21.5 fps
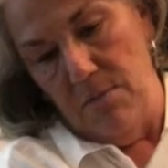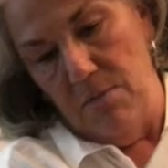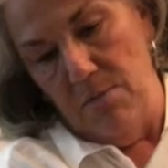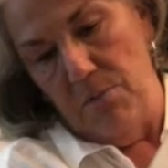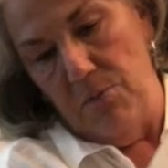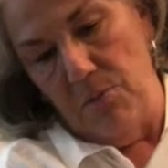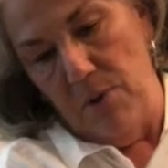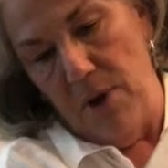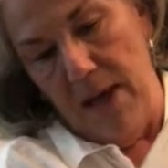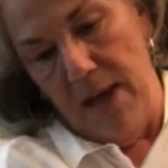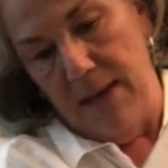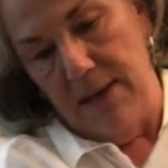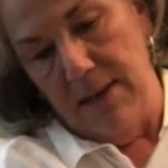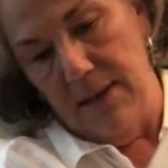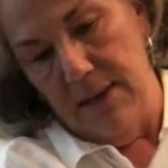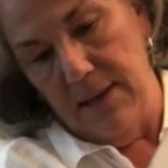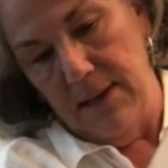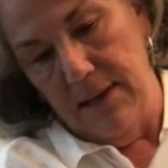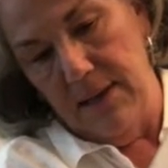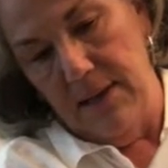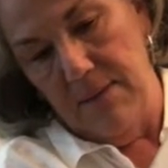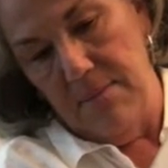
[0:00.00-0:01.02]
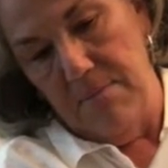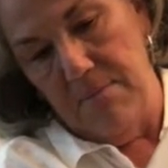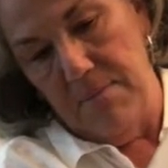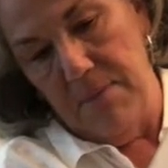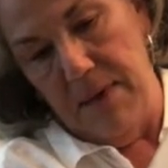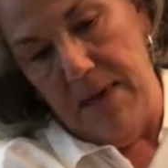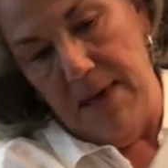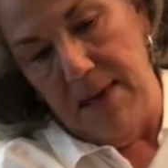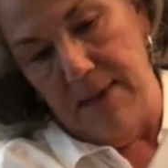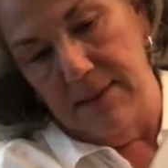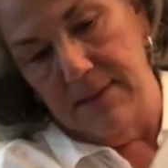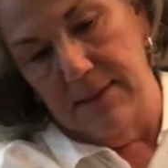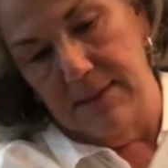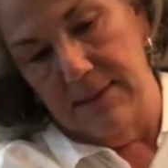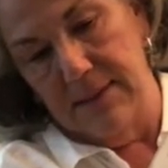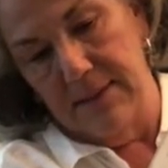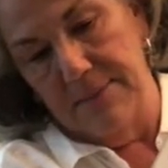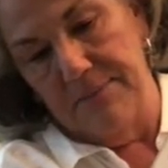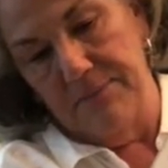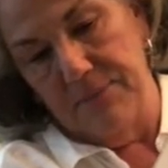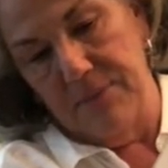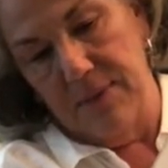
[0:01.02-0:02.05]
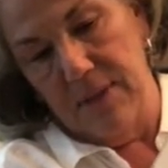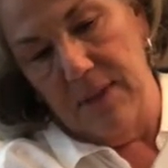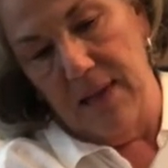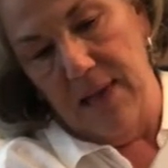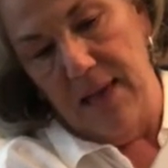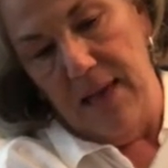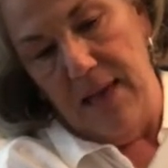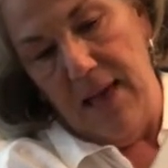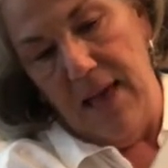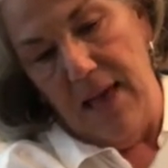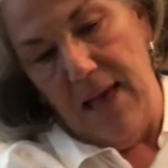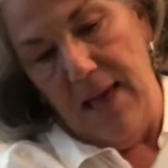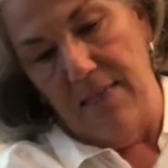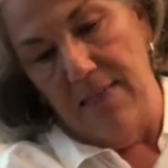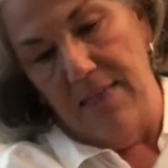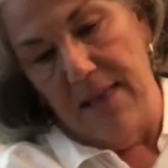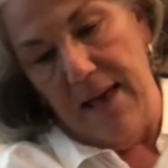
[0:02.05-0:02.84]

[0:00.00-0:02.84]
bread base, and